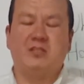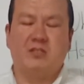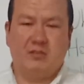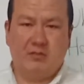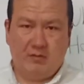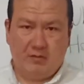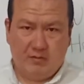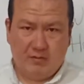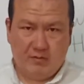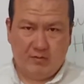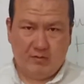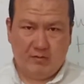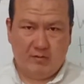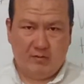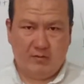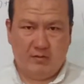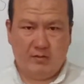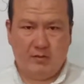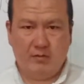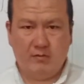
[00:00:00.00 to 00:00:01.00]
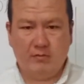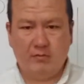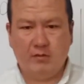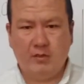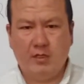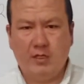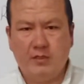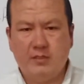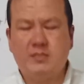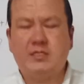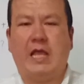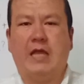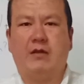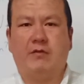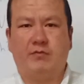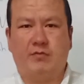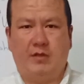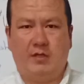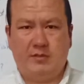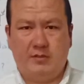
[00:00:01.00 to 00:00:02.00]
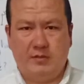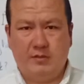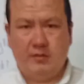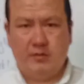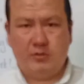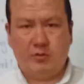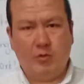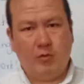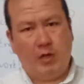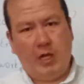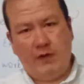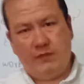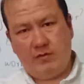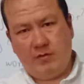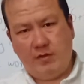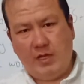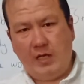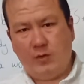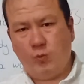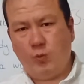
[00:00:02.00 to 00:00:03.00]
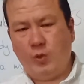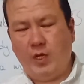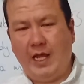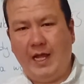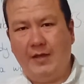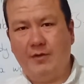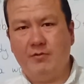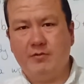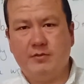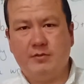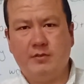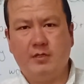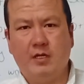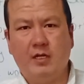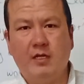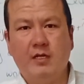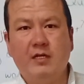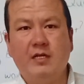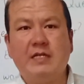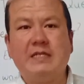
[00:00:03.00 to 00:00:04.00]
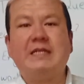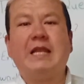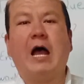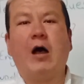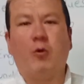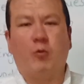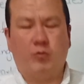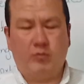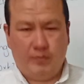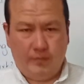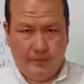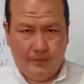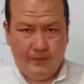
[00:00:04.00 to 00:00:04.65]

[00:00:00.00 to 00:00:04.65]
You know, this kind of things. So after that we use noun.